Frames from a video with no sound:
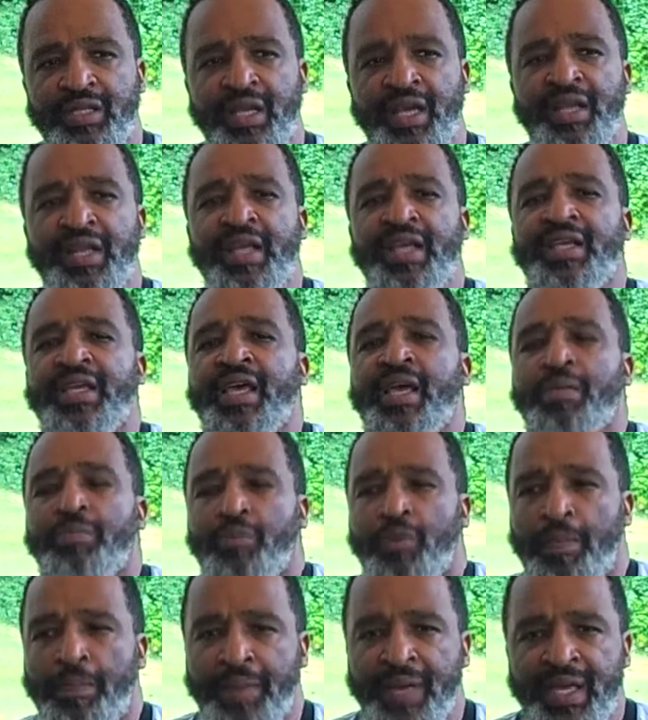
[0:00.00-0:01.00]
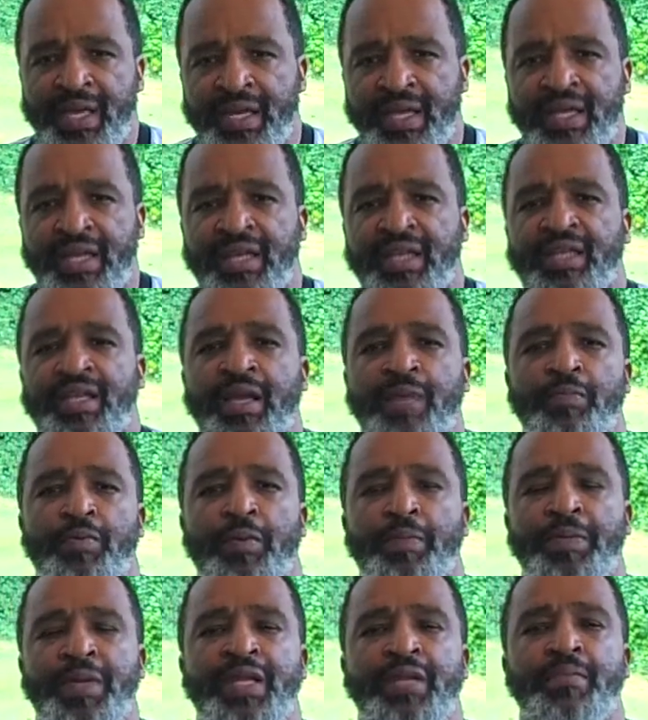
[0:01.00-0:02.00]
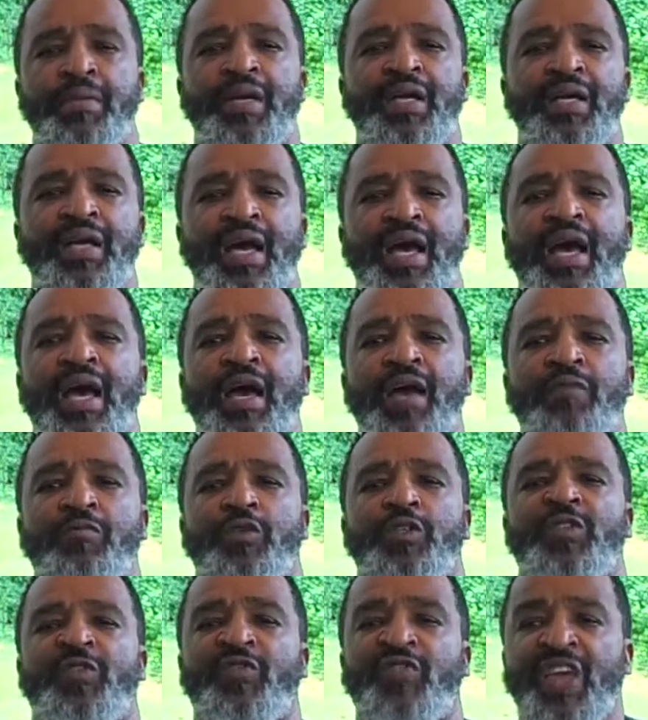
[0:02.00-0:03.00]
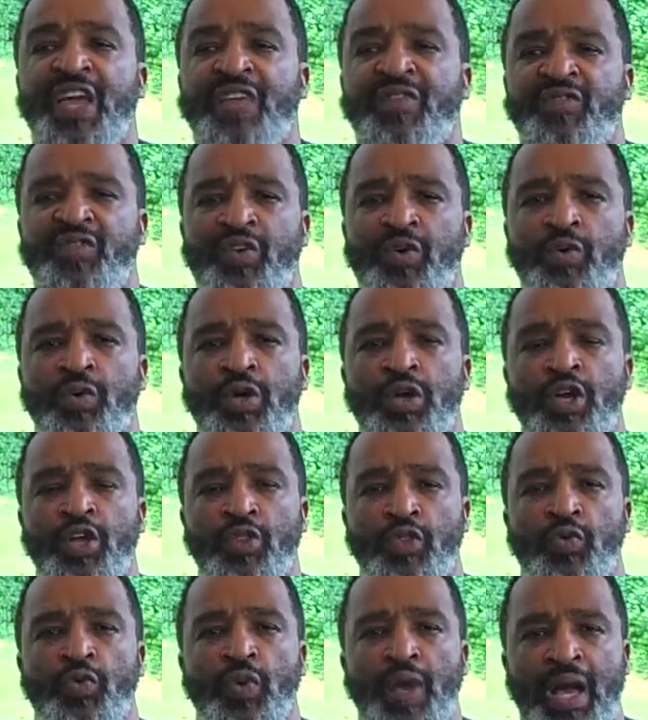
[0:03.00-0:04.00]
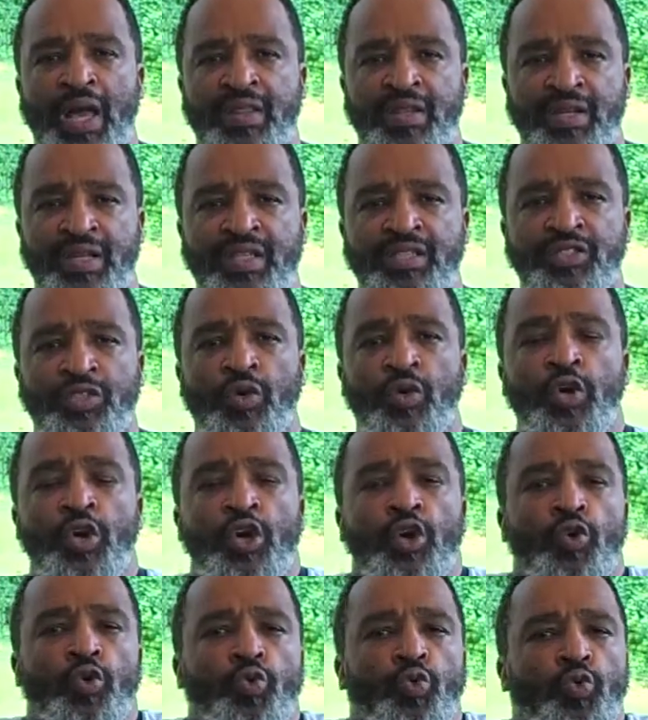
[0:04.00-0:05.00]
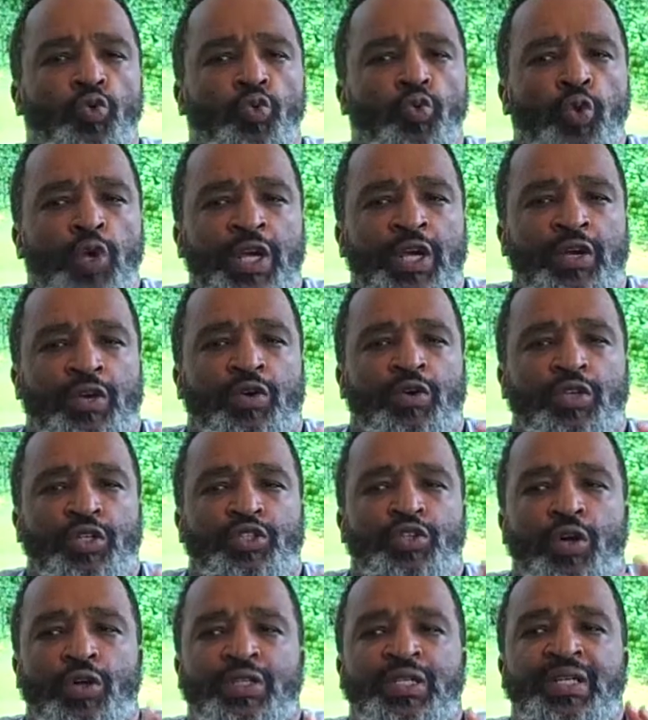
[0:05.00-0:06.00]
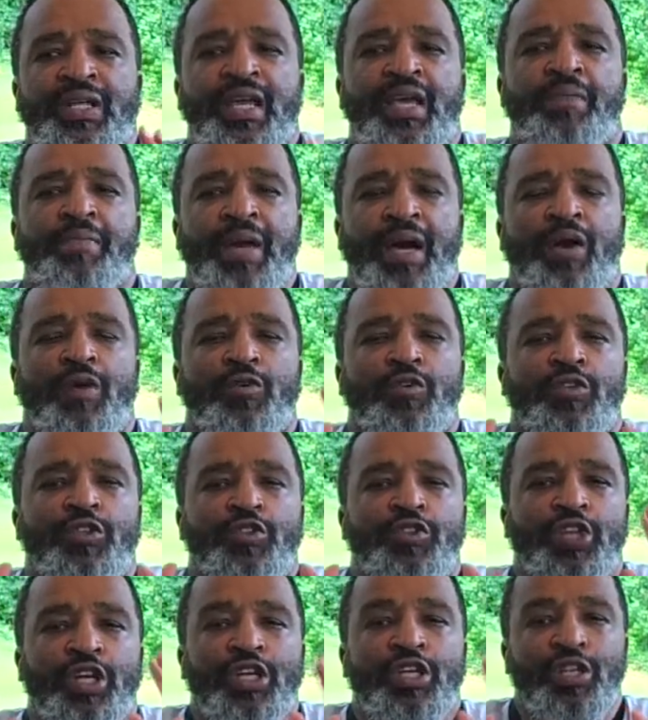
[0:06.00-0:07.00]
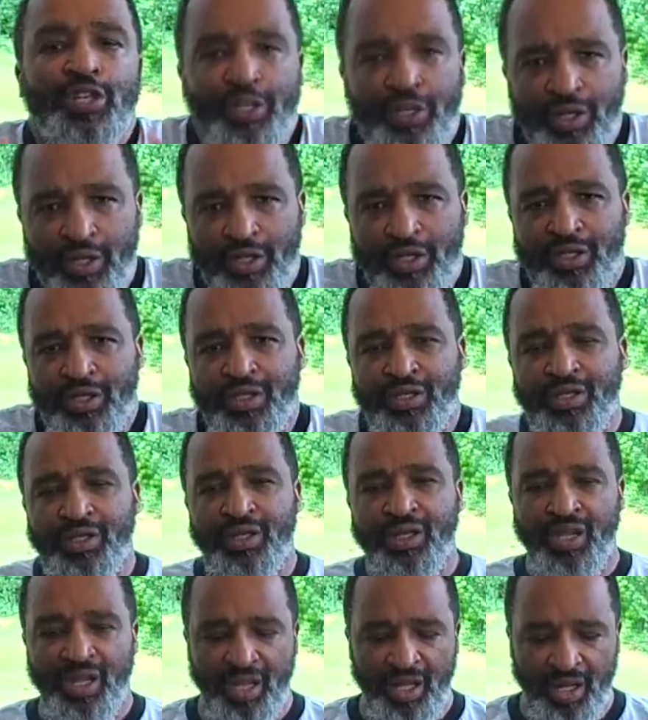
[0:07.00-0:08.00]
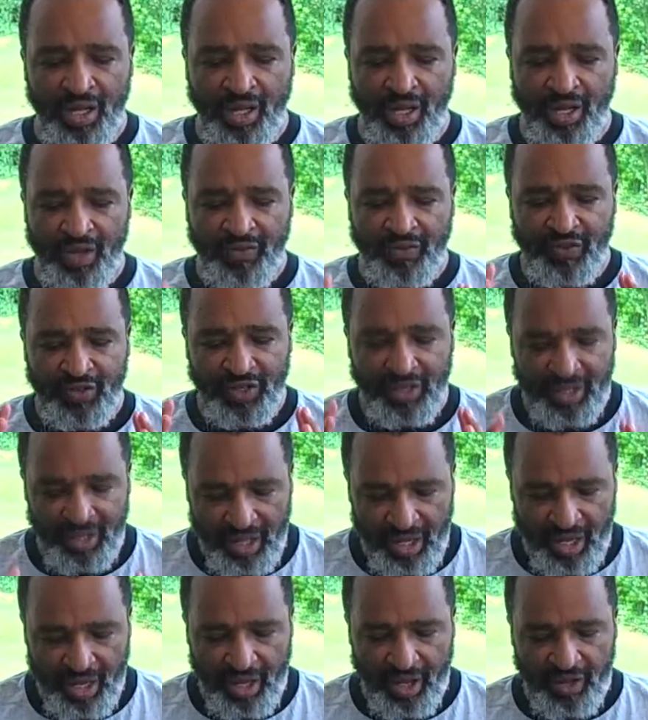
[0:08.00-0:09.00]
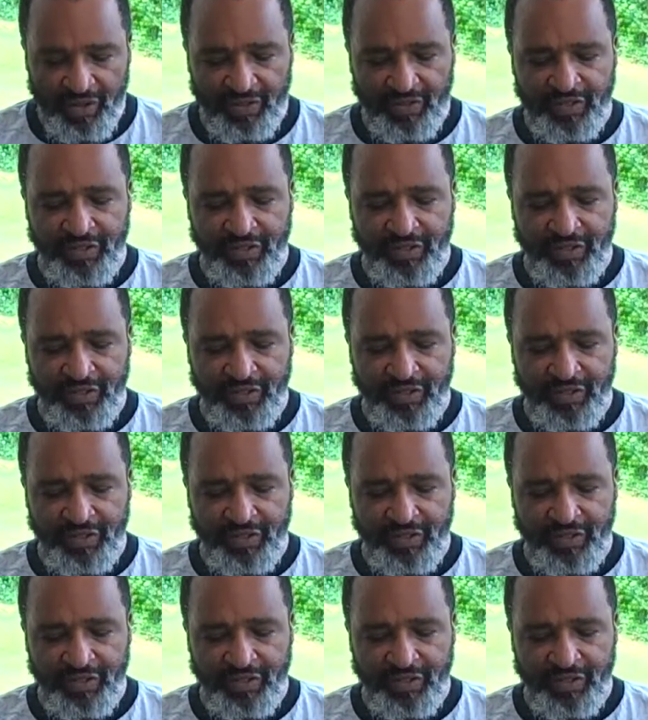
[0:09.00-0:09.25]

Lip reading: And they kept repeating it and kept repeating, but God was faithful throughout of this. So we're going to talk today about the look of love.